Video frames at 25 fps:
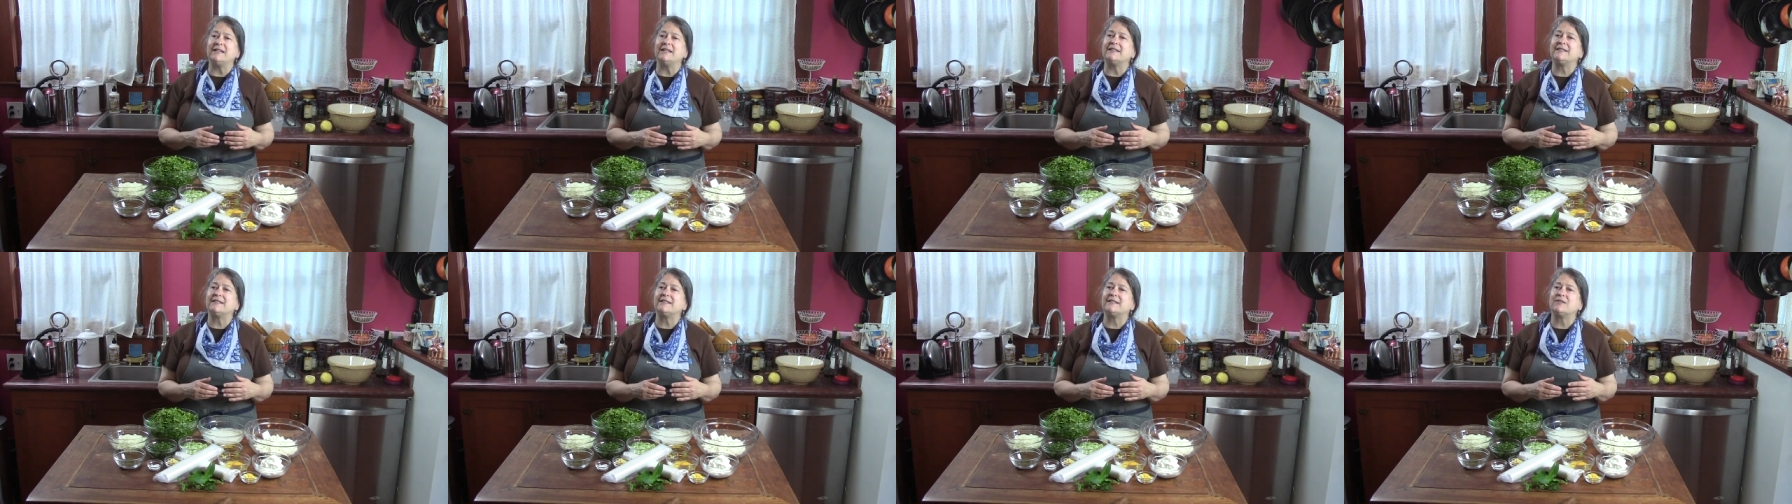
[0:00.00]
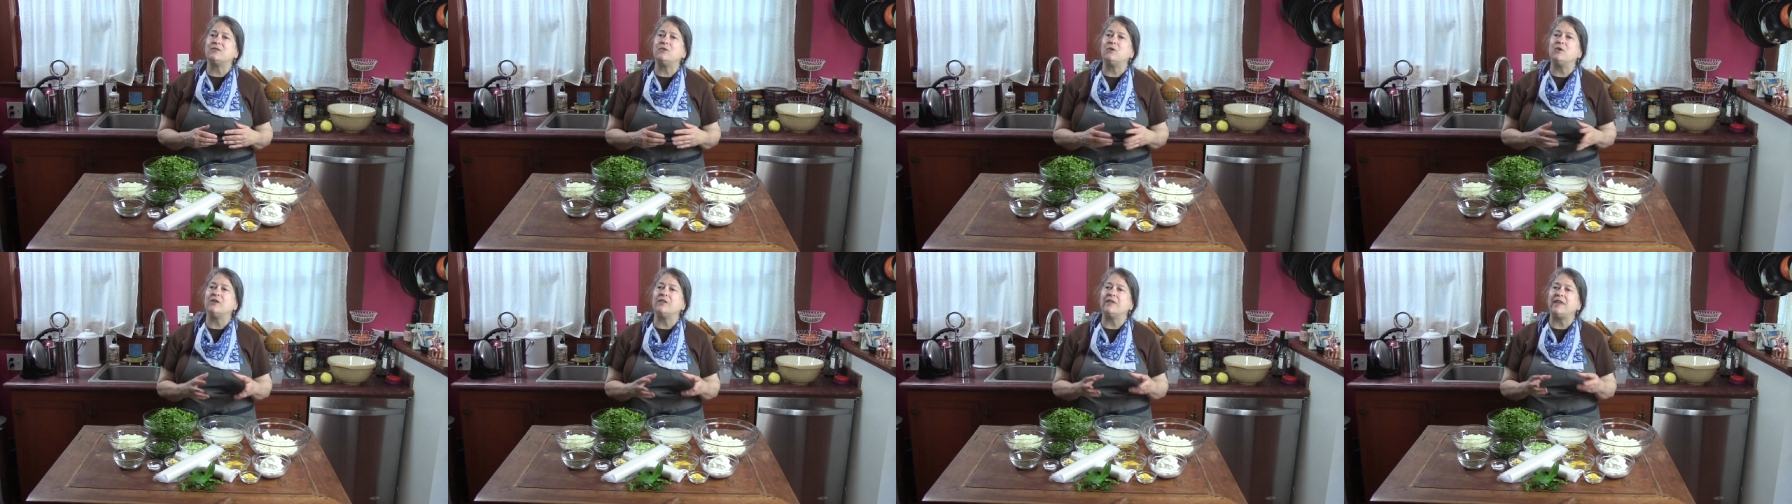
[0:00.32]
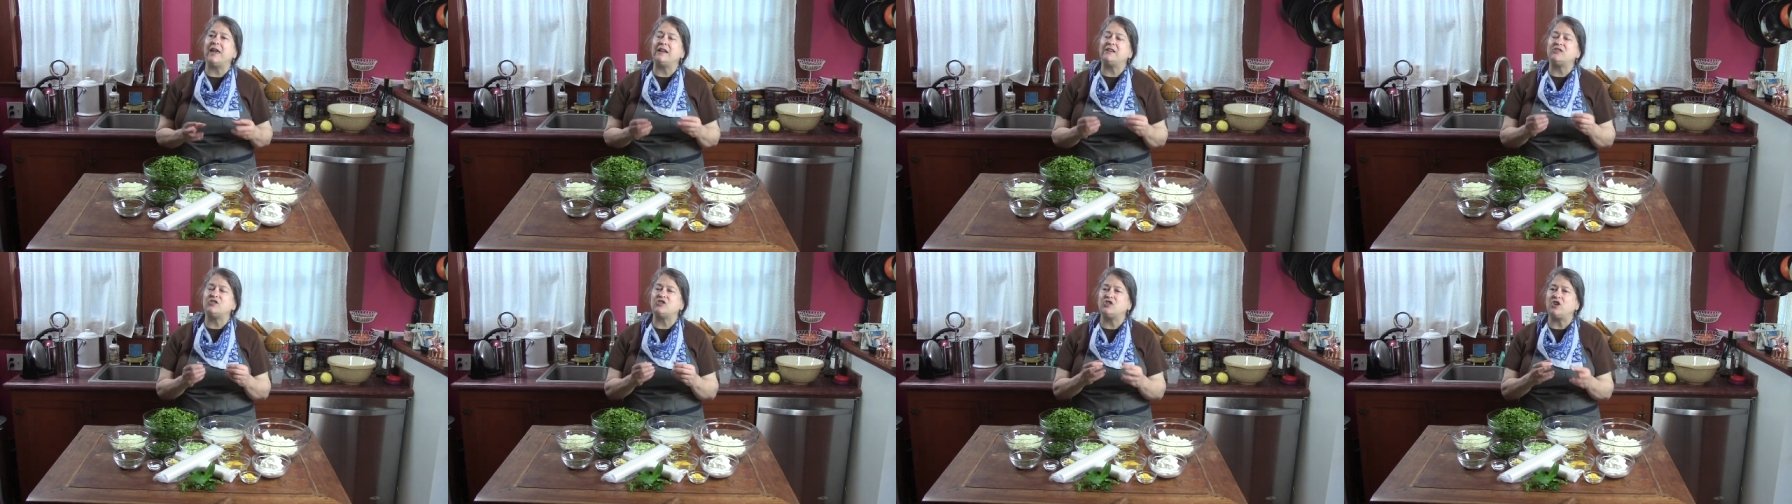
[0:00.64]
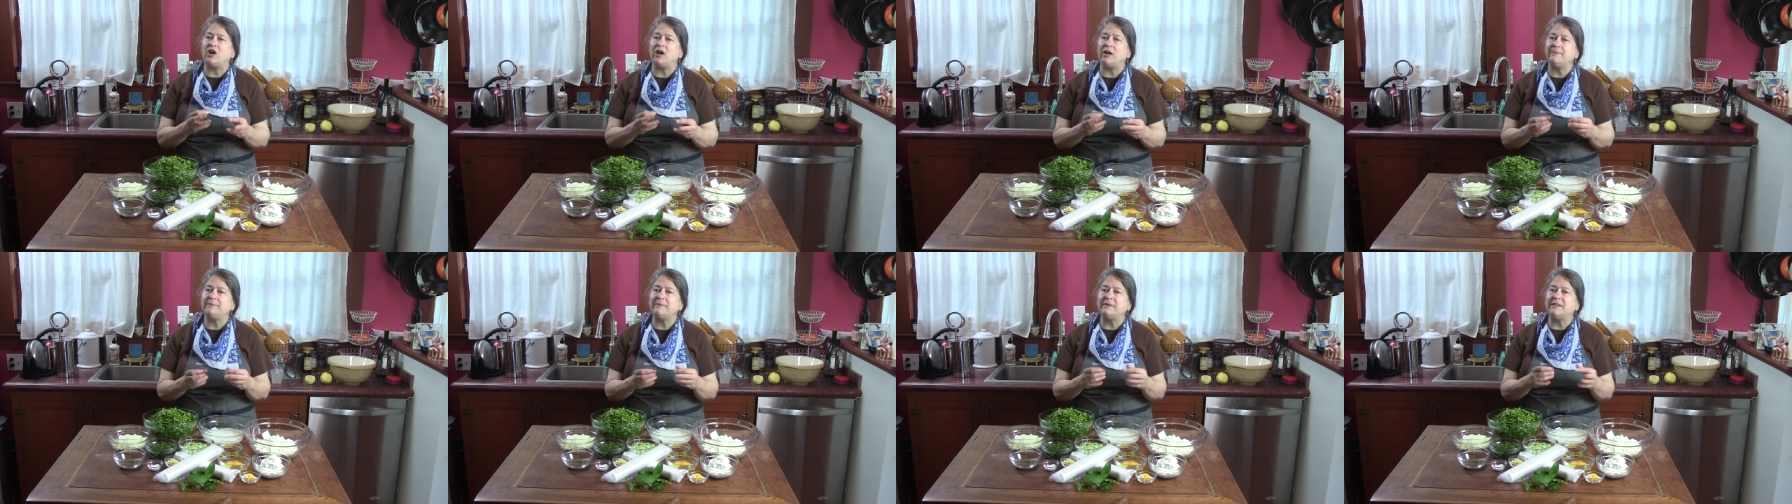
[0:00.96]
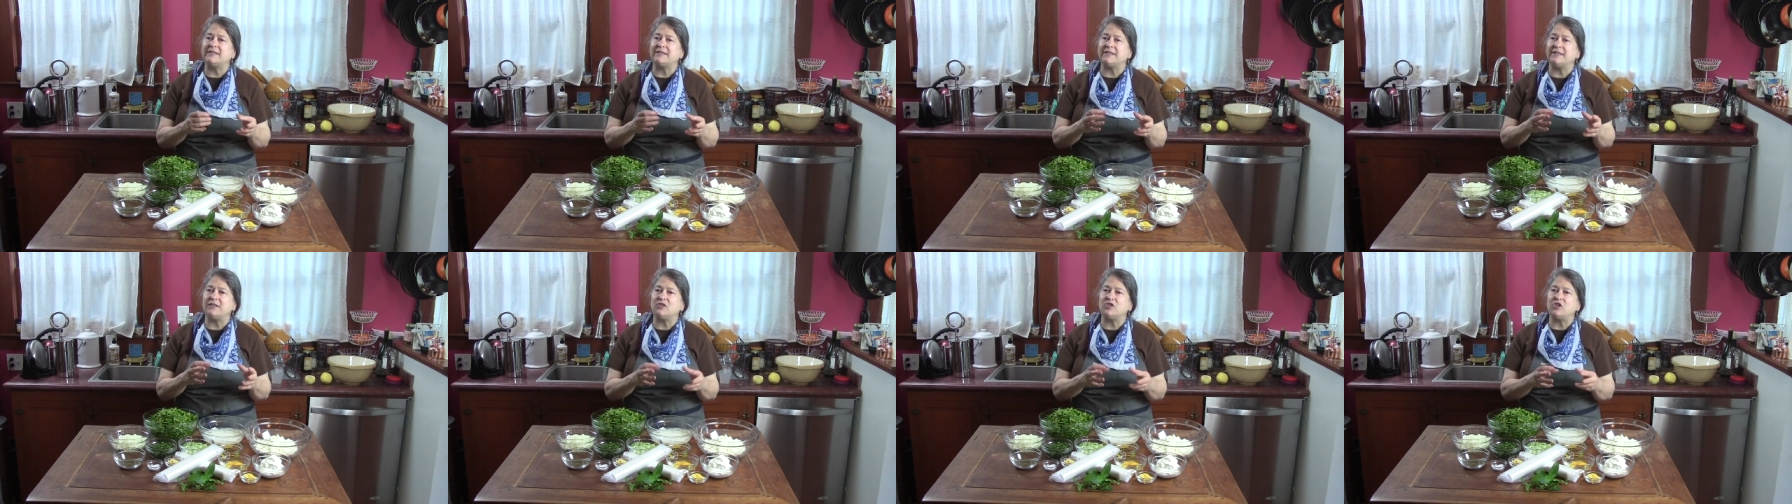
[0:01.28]
that
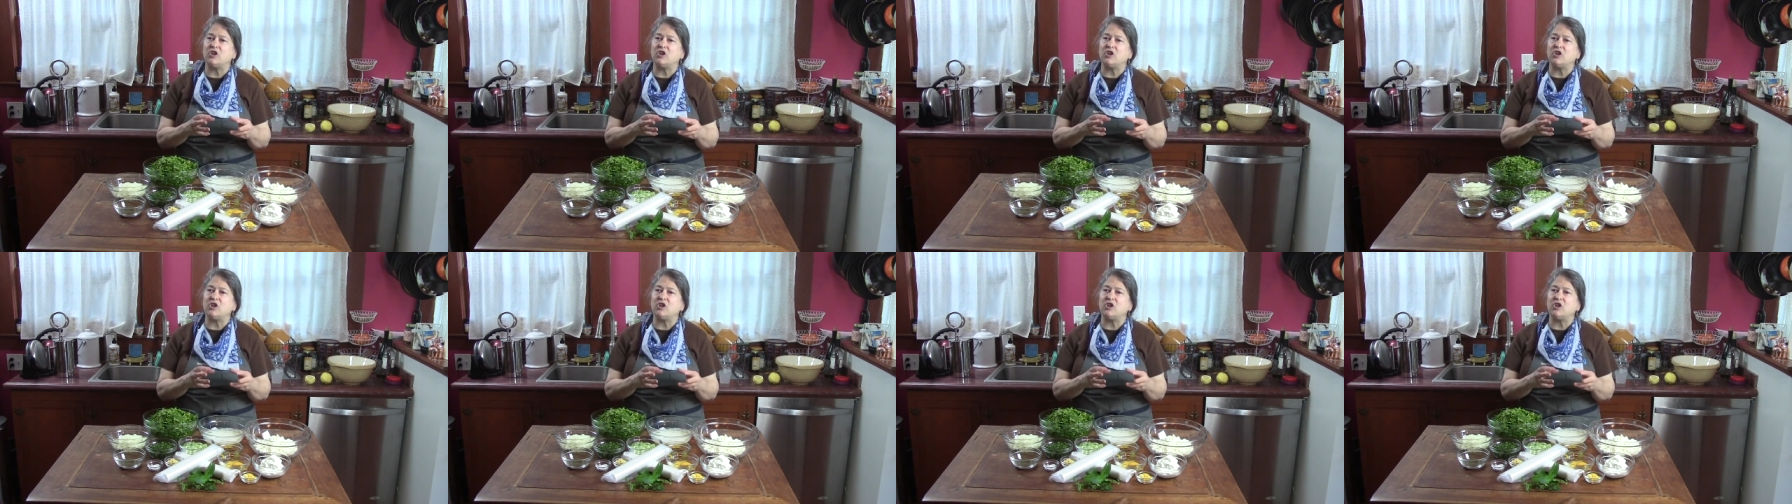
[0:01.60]
sharpness and